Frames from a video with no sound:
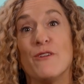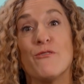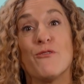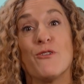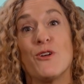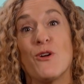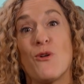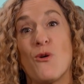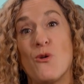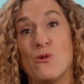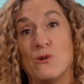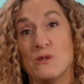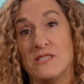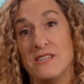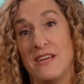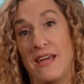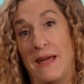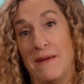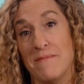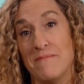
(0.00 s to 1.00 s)
for your whole
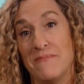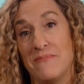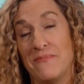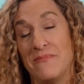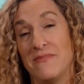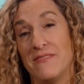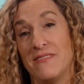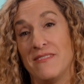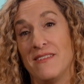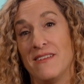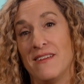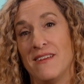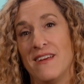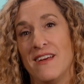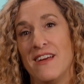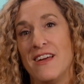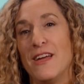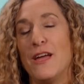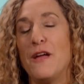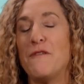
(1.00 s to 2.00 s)
team.
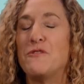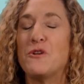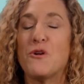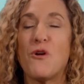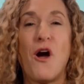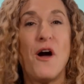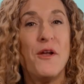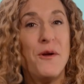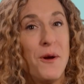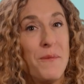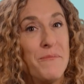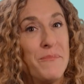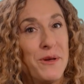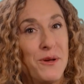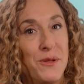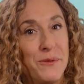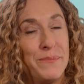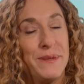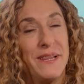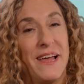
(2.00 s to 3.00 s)
If you're on our
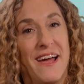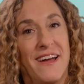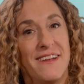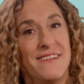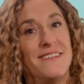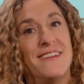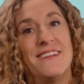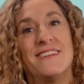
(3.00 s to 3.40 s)
build plan,